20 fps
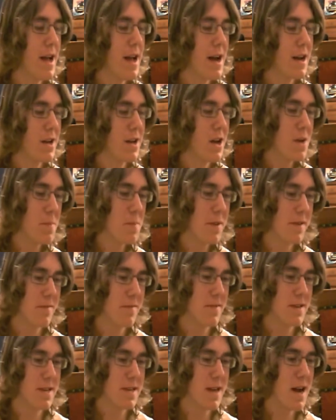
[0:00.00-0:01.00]
a copy
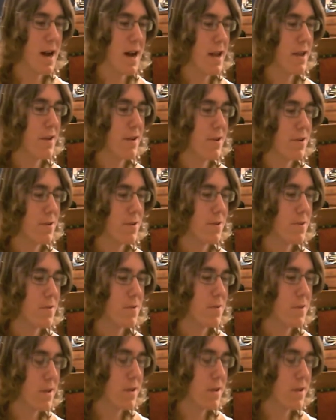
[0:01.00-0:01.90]
of Tiger